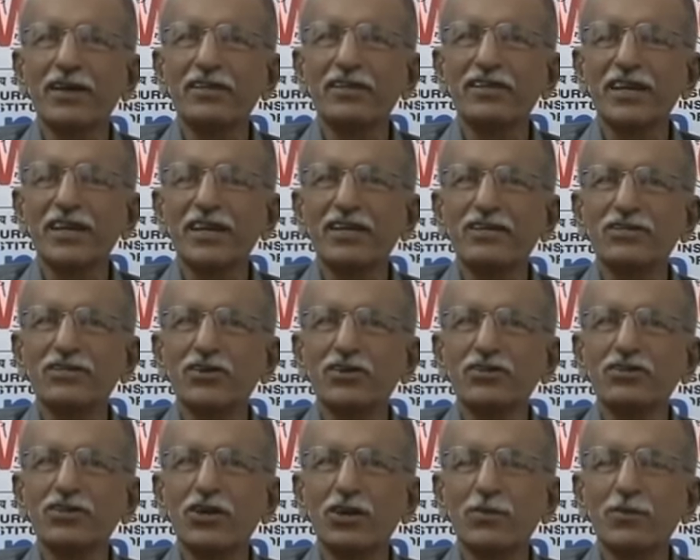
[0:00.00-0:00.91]
General
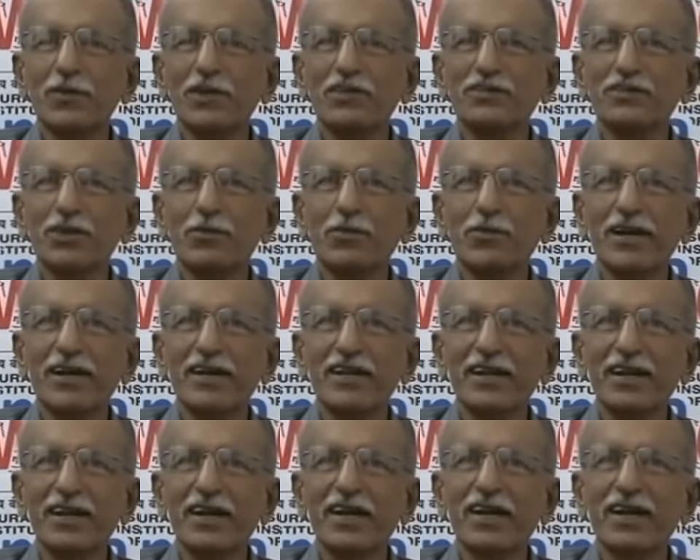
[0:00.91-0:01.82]
Insurance Corporation of
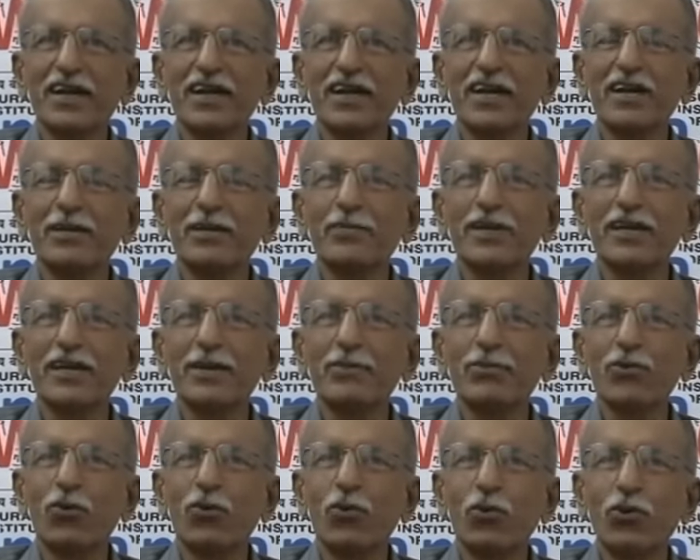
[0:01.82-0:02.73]
India. It
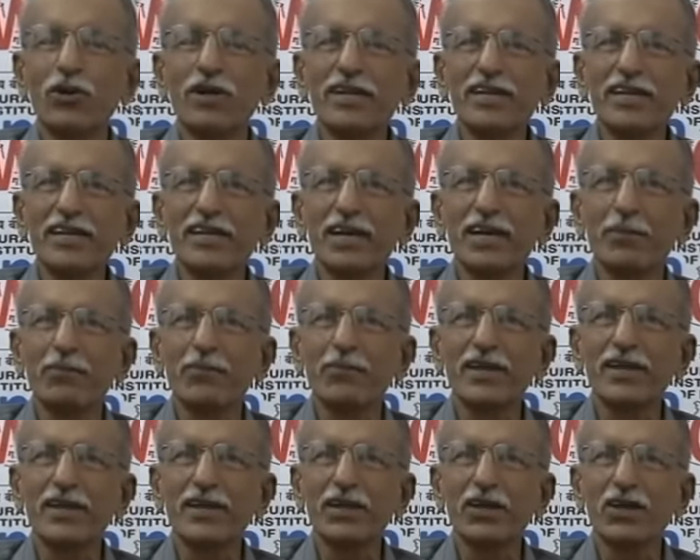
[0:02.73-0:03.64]
became holding
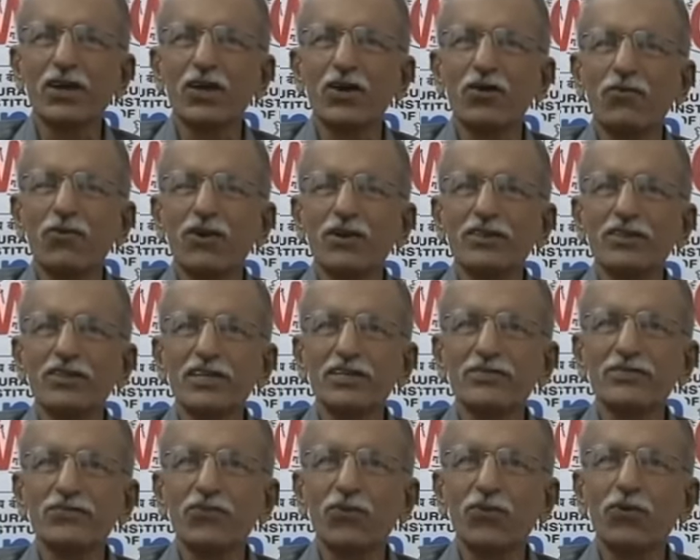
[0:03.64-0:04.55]
company for these
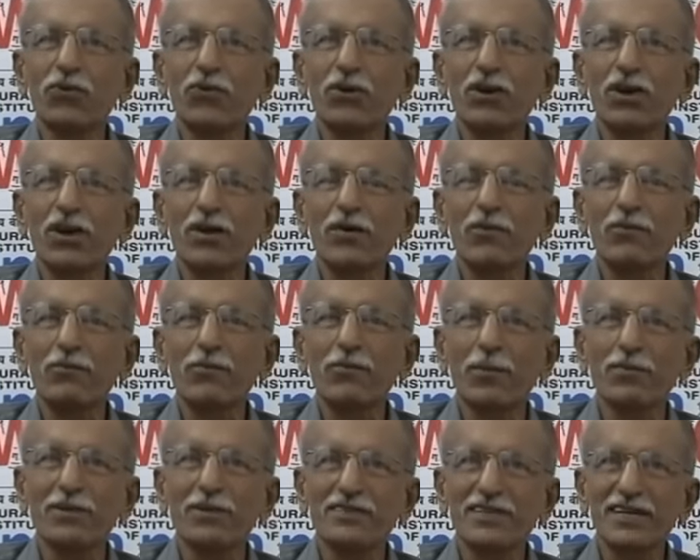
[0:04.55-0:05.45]
4
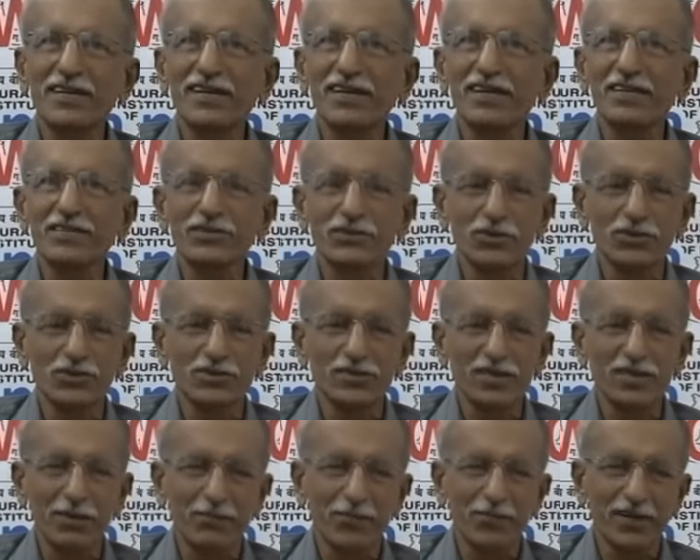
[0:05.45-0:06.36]
public sector insurance
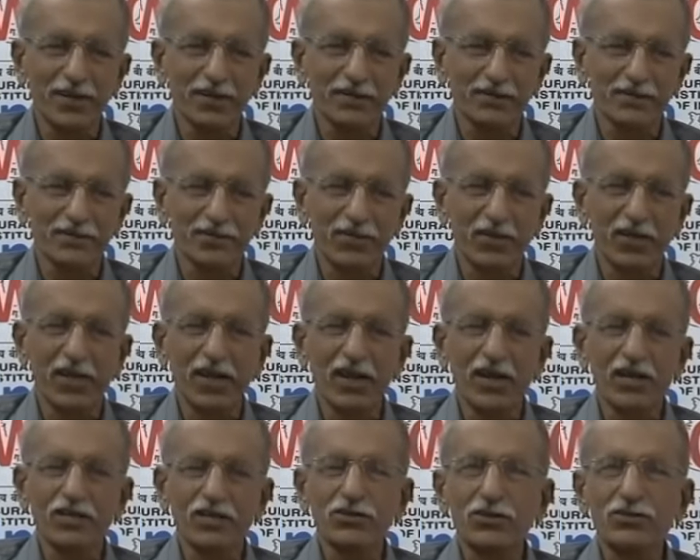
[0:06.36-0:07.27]
companies.
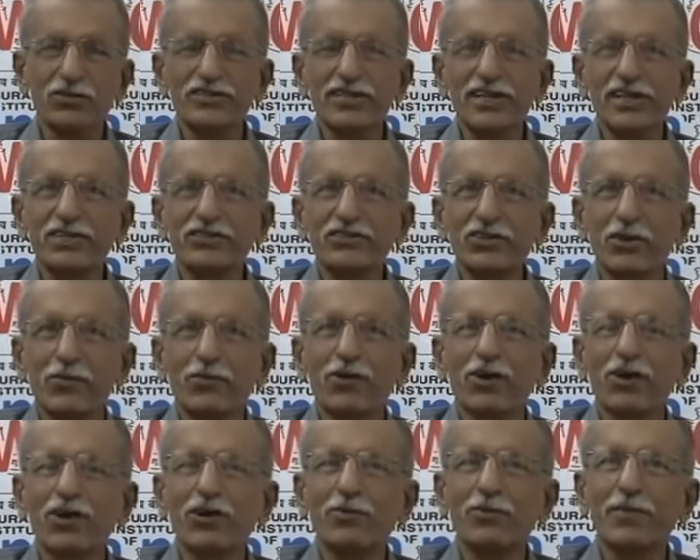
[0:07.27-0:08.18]
So shares of
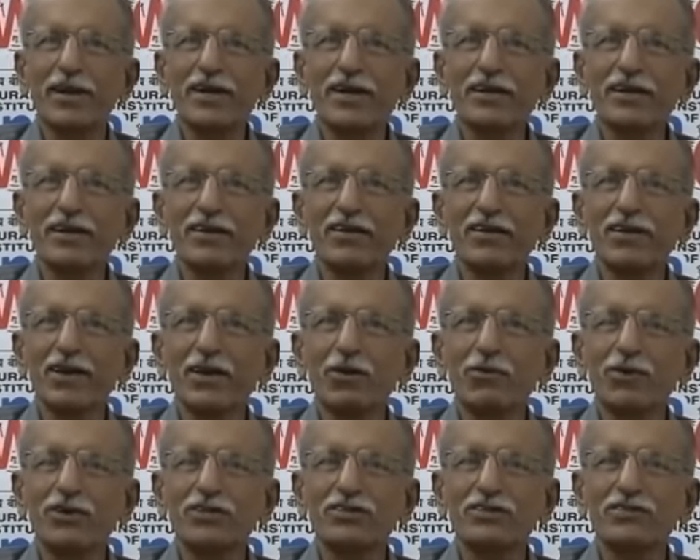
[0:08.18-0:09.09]
government
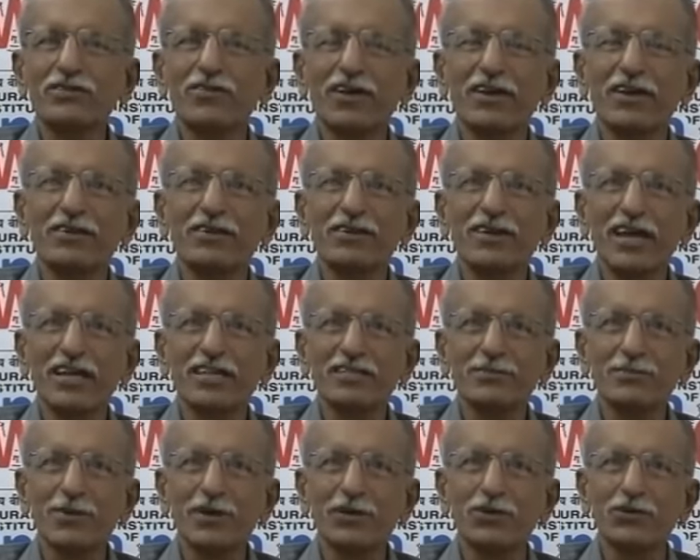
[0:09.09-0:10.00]
were
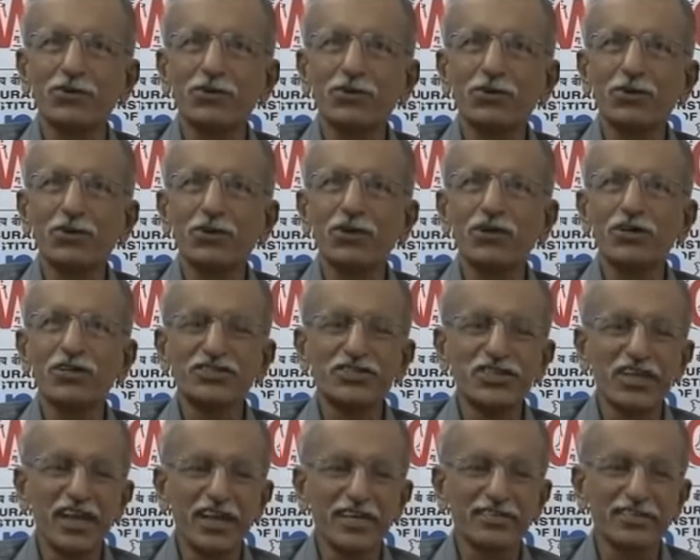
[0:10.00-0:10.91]
transferred to
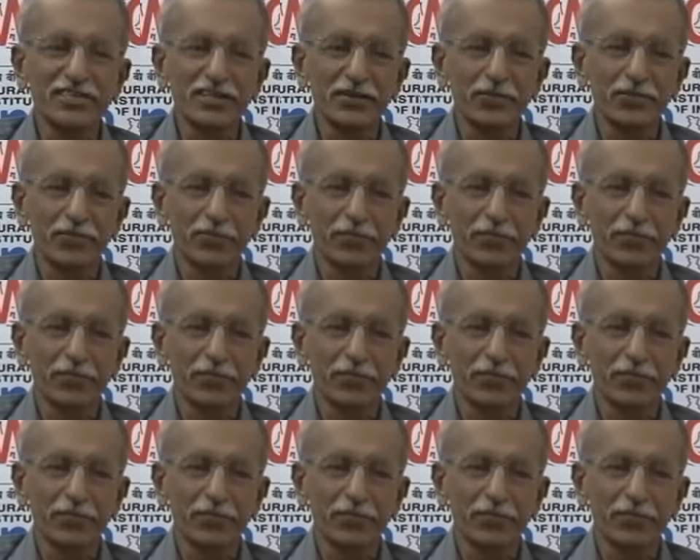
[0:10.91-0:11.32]
GIC.